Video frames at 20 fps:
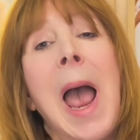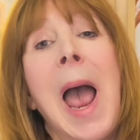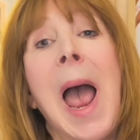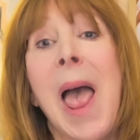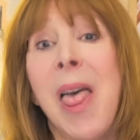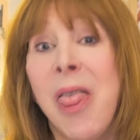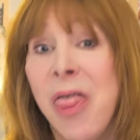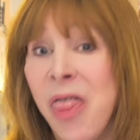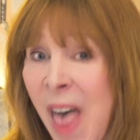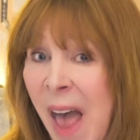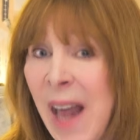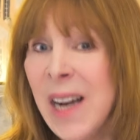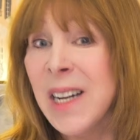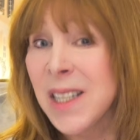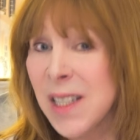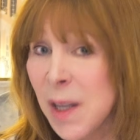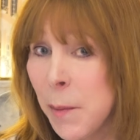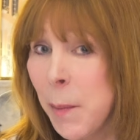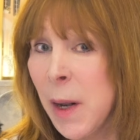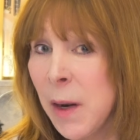and that
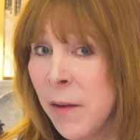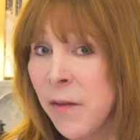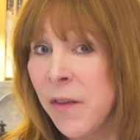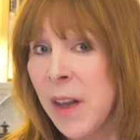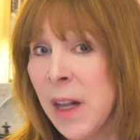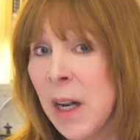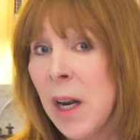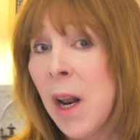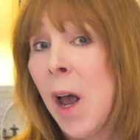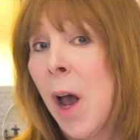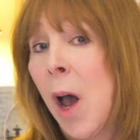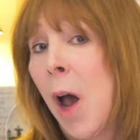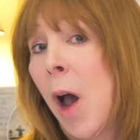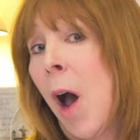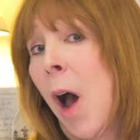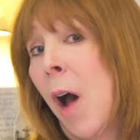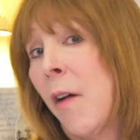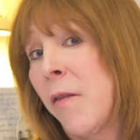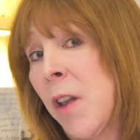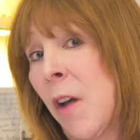is the benefit
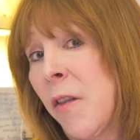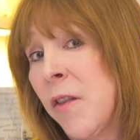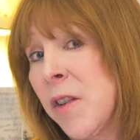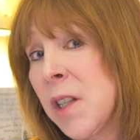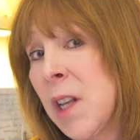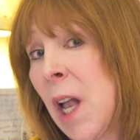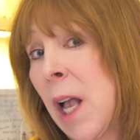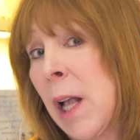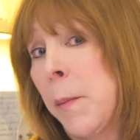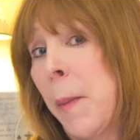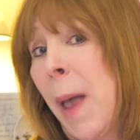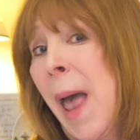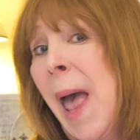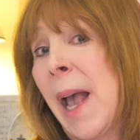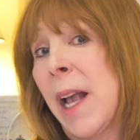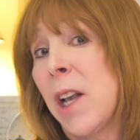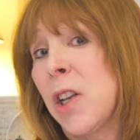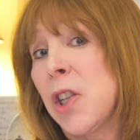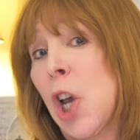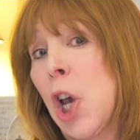of duffel style
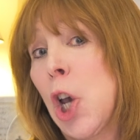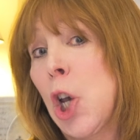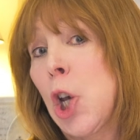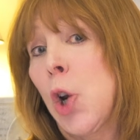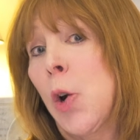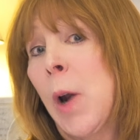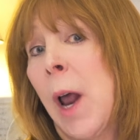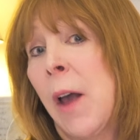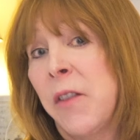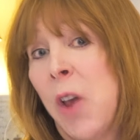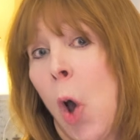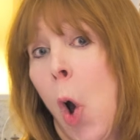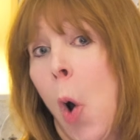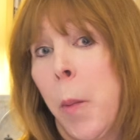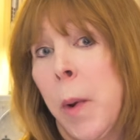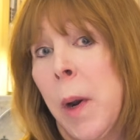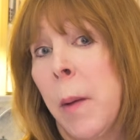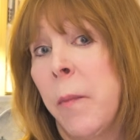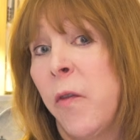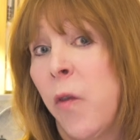bags. You don't have to
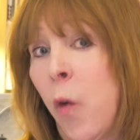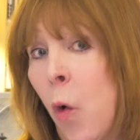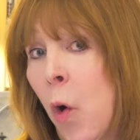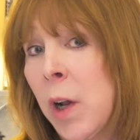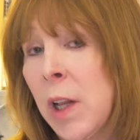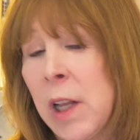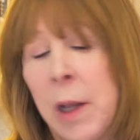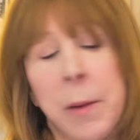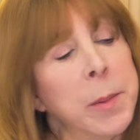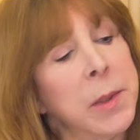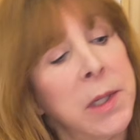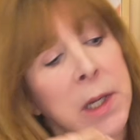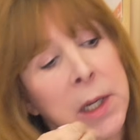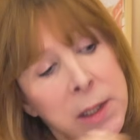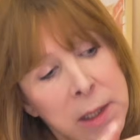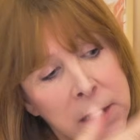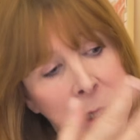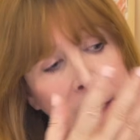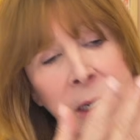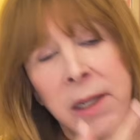open up 4 clips
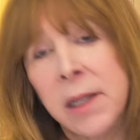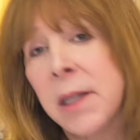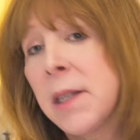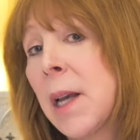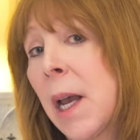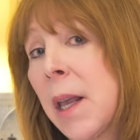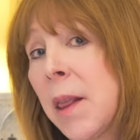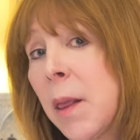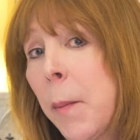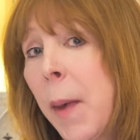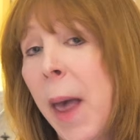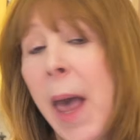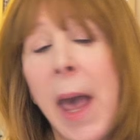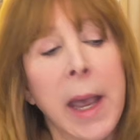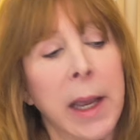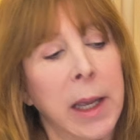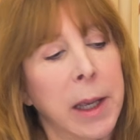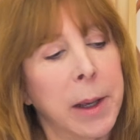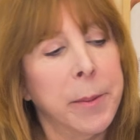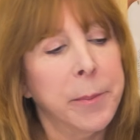to get inside the
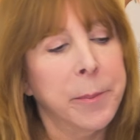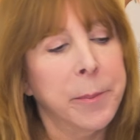bag.